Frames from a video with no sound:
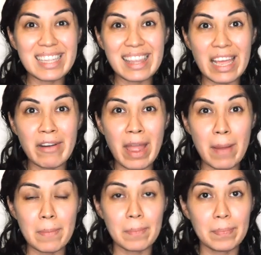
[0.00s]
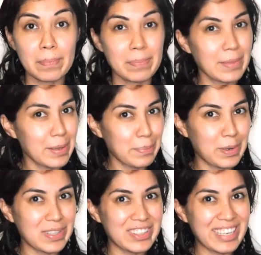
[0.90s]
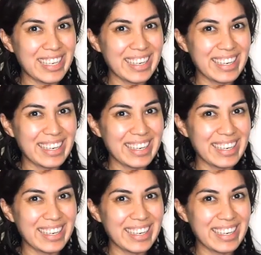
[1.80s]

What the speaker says: the letter M? Point to it.